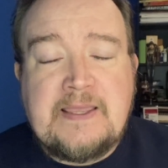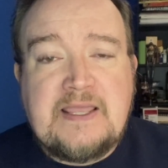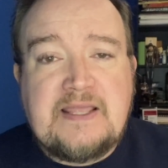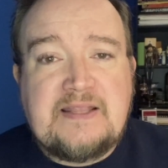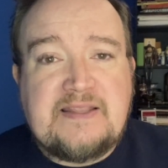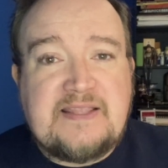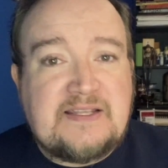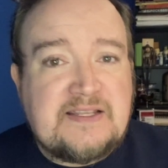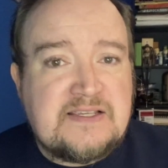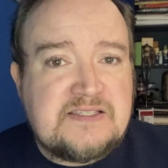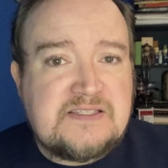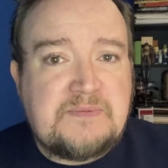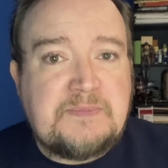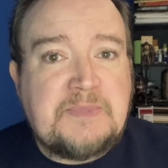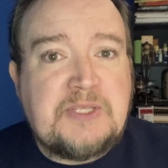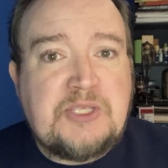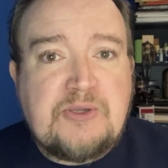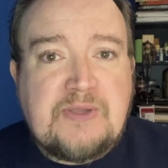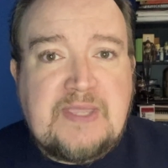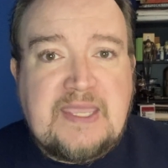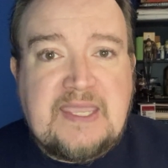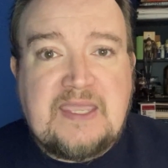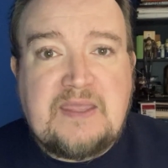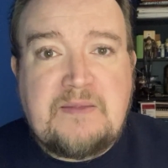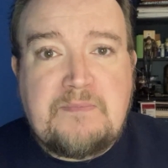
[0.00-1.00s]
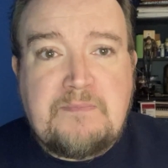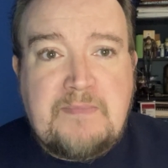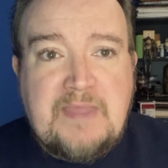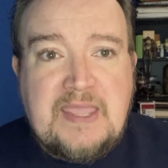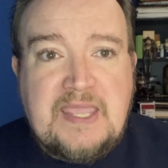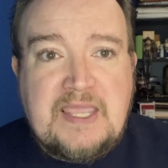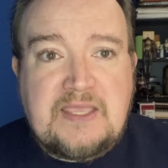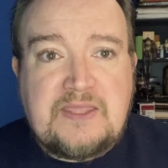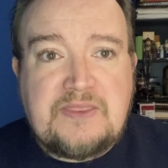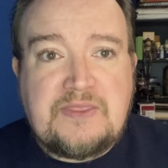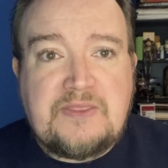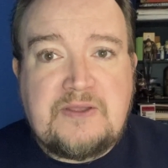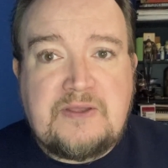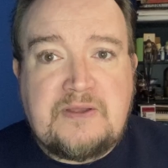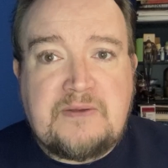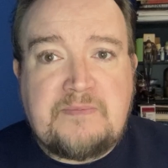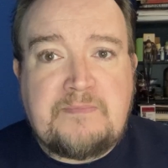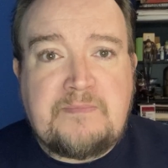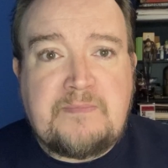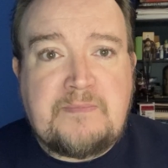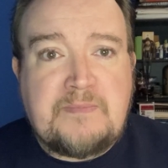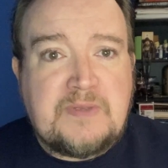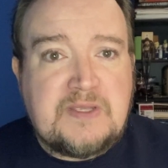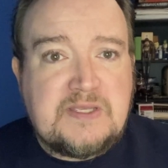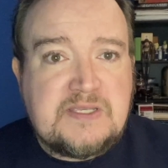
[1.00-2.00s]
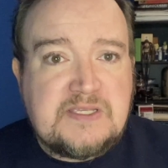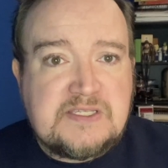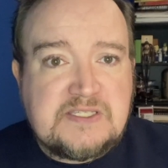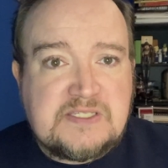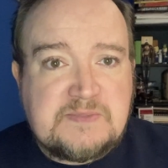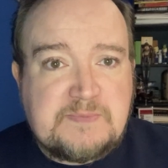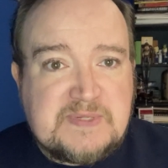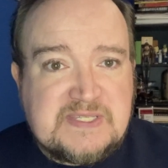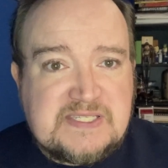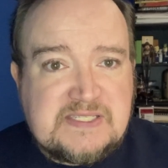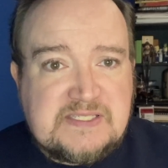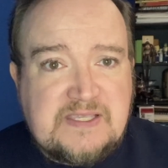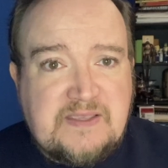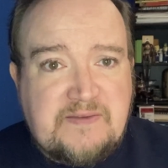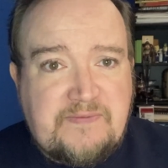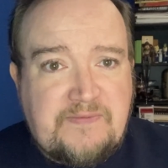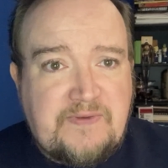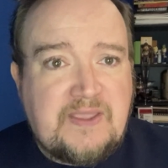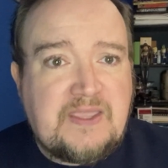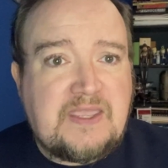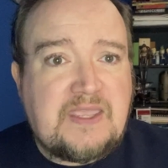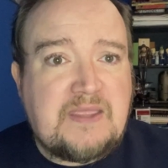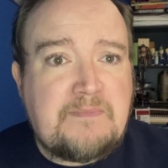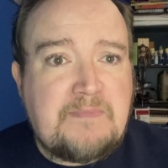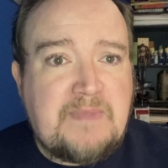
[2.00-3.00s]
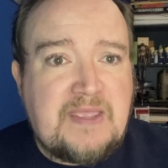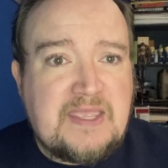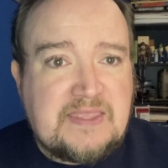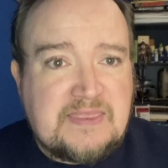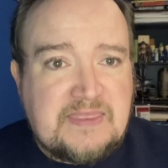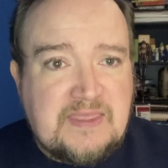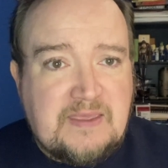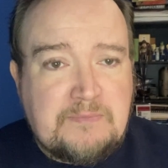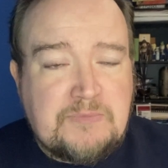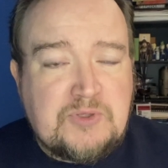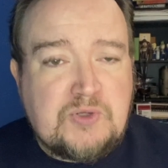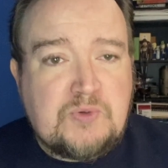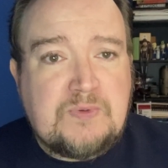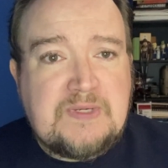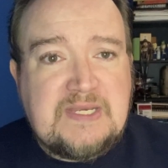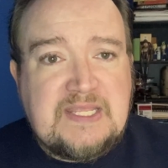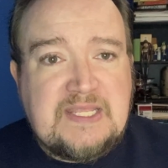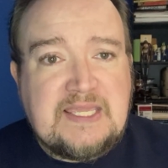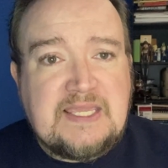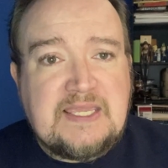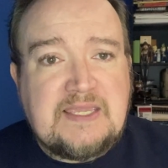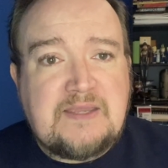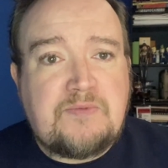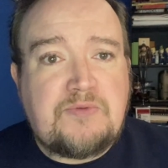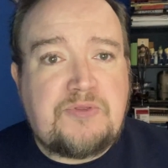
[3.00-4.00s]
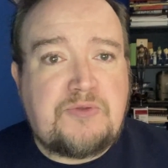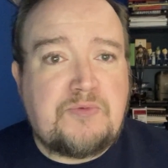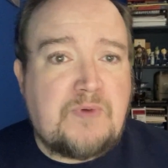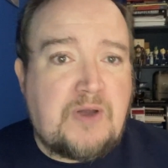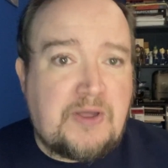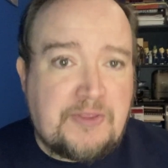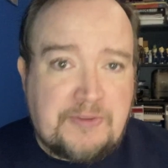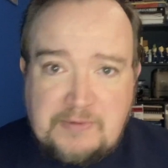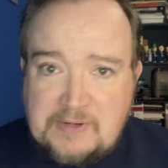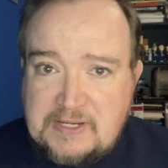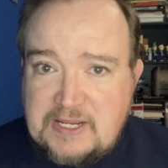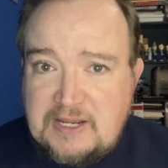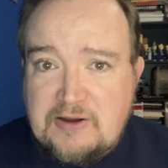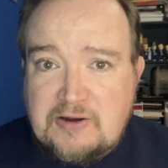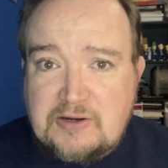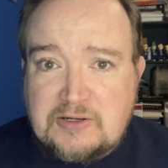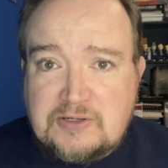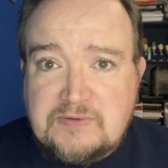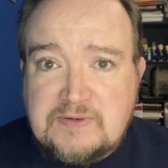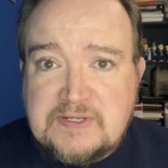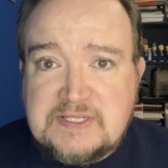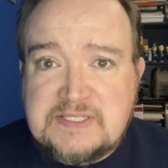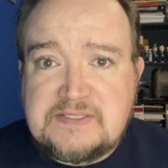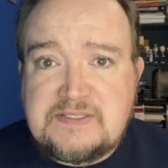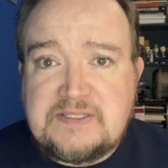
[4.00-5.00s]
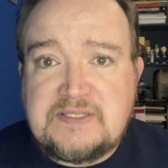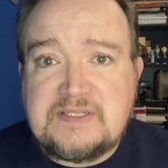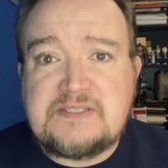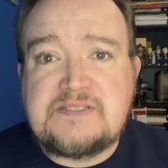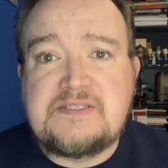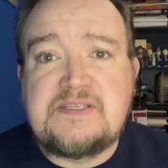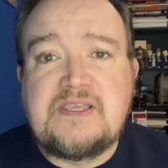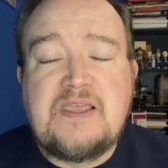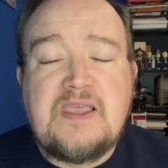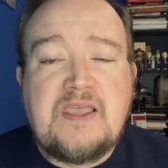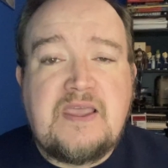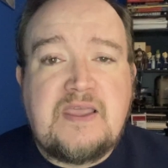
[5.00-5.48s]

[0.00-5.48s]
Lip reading: That doesn't mean you can't make them specific and make them unique through other characteristics.